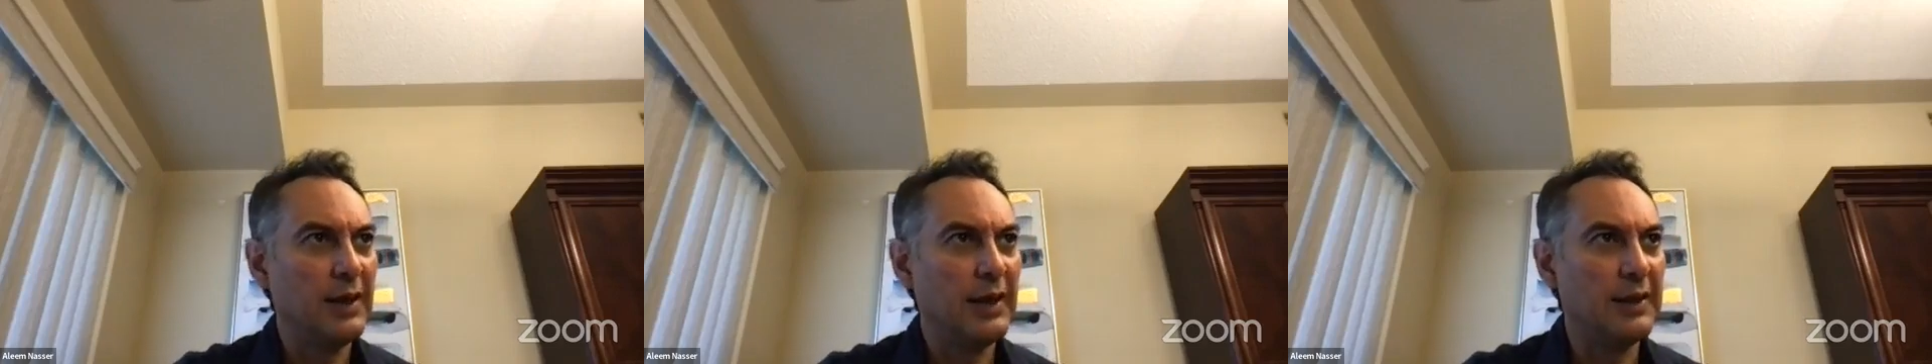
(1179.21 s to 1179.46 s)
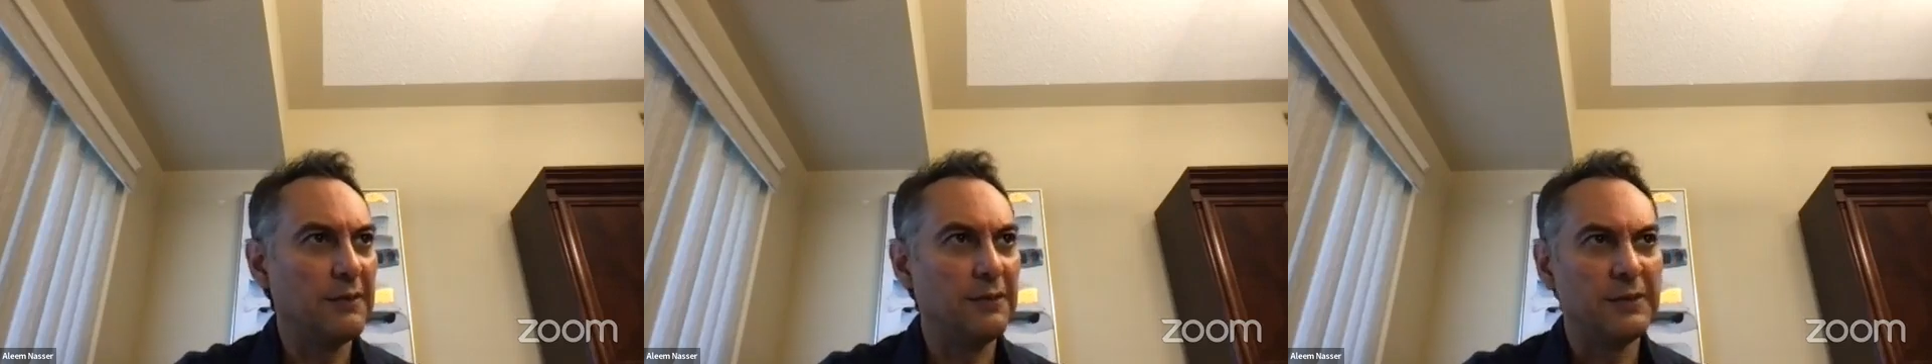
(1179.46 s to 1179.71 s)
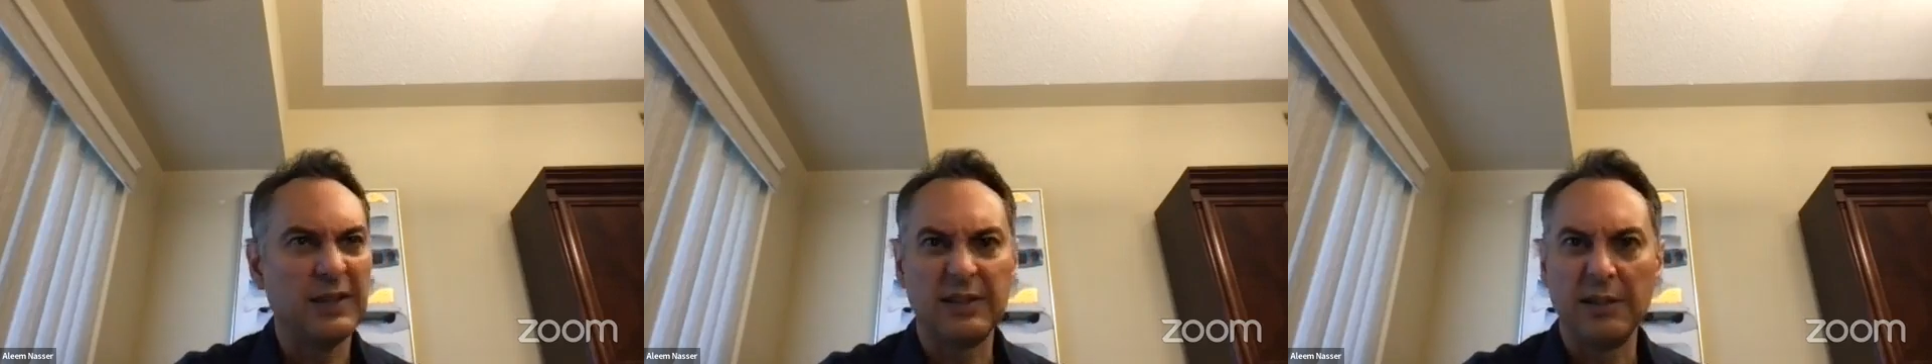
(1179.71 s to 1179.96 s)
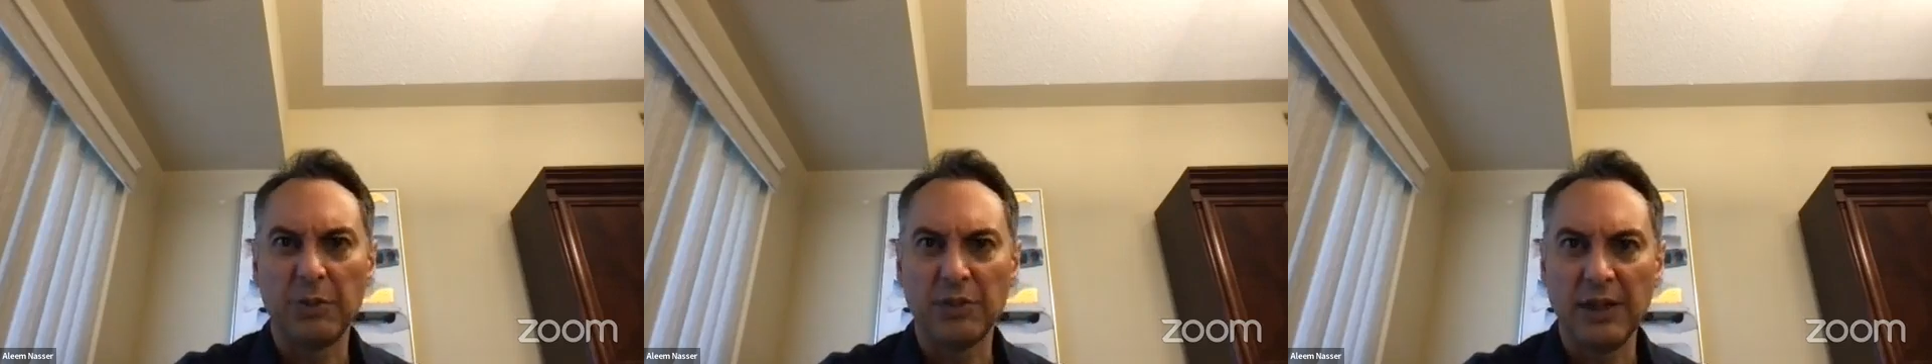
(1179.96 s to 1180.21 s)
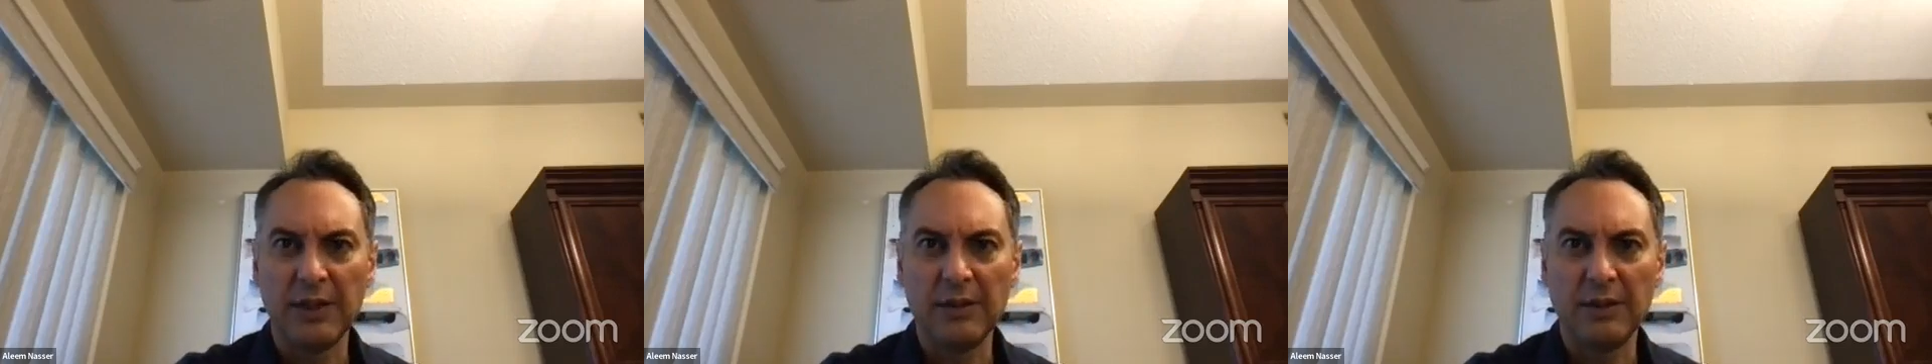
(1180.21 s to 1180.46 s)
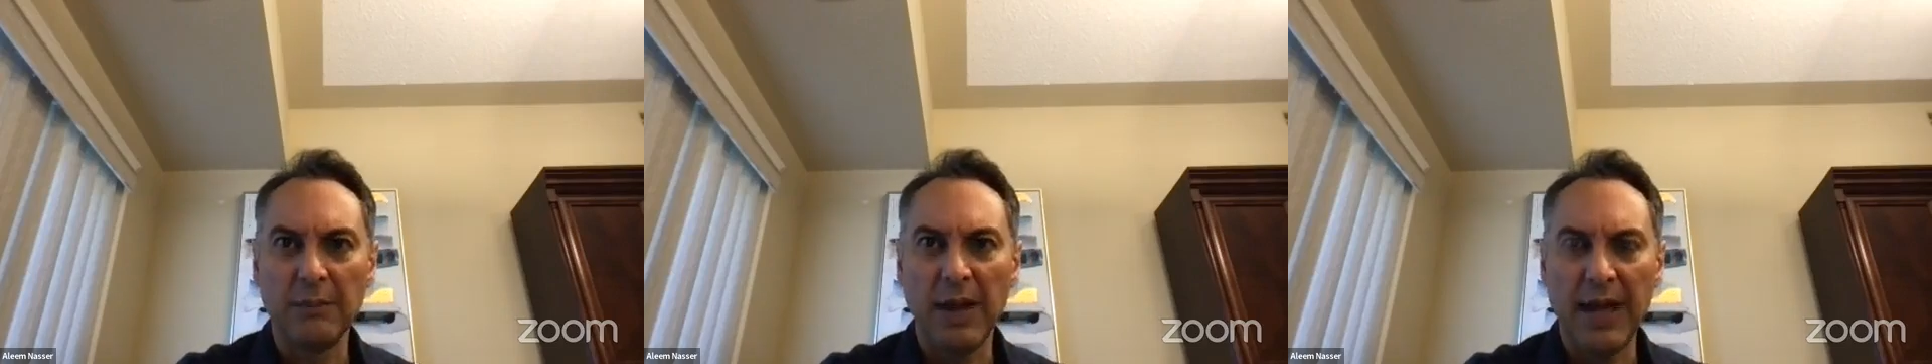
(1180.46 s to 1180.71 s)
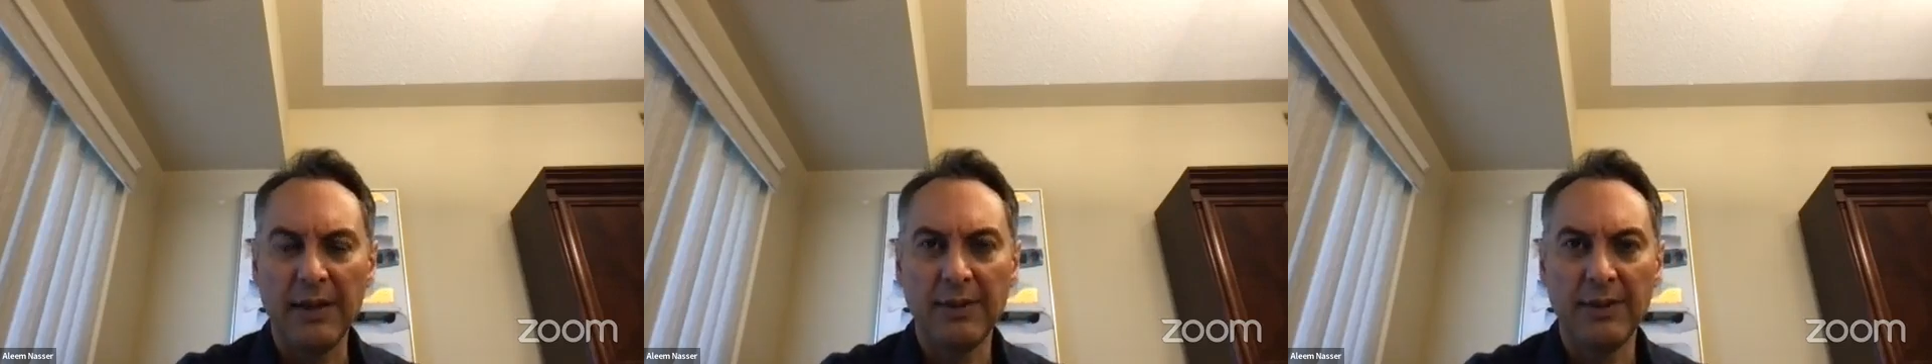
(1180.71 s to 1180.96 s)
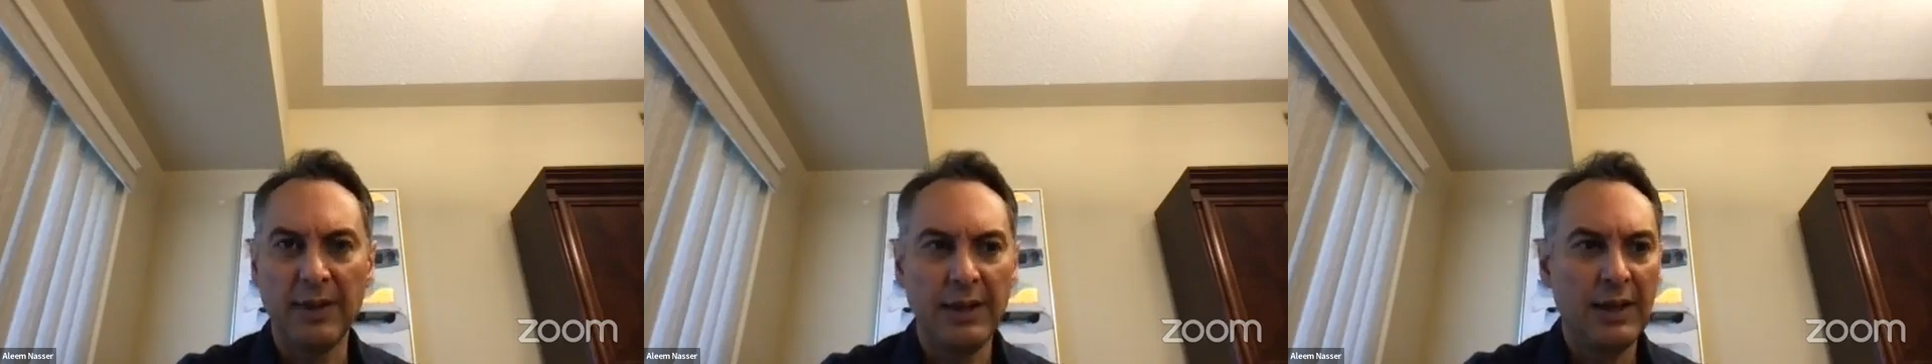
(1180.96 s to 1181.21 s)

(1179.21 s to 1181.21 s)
I think, 60% in math.